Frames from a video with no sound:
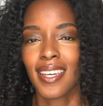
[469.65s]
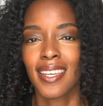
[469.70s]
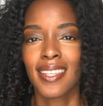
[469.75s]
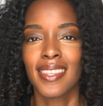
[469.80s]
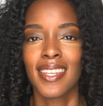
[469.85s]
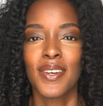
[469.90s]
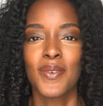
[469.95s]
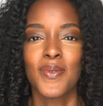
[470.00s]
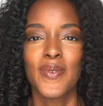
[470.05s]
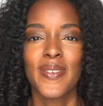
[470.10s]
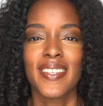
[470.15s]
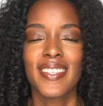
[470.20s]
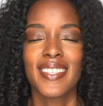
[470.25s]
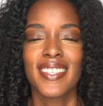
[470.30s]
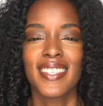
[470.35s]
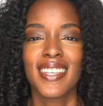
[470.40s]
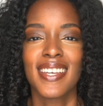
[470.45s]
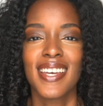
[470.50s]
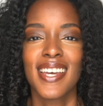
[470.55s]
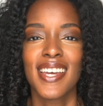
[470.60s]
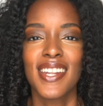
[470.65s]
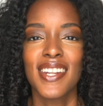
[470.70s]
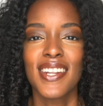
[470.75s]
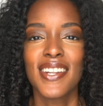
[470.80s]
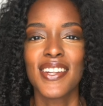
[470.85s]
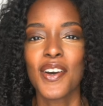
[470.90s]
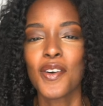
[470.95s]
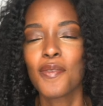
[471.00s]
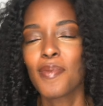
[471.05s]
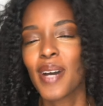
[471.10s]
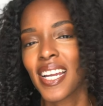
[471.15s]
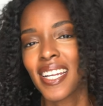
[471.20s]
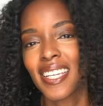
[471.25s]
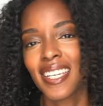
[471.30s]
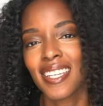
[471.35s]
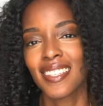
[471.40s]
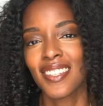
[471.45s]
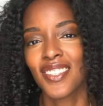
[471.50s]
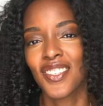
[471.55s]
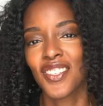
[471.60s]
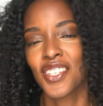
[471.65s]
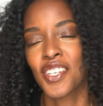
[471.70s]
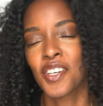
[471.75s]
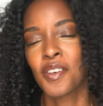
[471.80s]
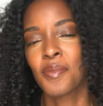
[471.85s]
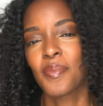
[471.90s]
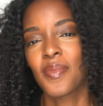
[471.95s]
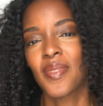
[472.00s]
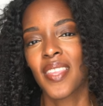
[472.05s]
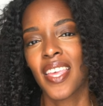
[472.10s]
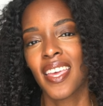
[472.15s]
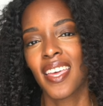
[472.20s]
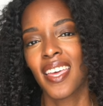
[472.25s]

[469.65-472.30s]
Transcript: and there was nobody in the gym,